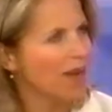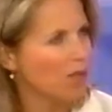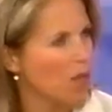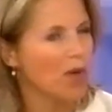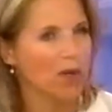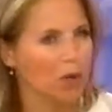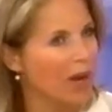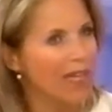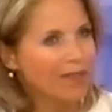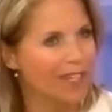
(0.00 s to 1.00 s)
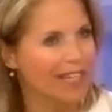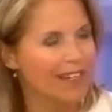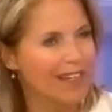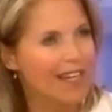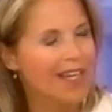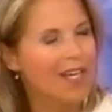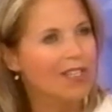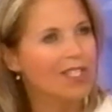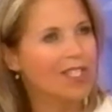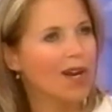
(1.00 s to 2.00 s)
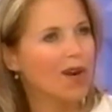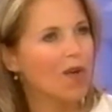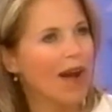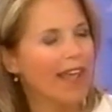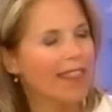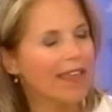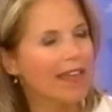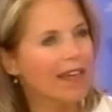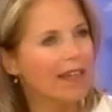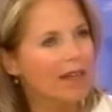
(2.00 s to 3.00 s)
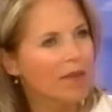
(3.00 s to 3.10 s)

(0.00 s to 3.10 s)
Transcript: important or relevant. So I think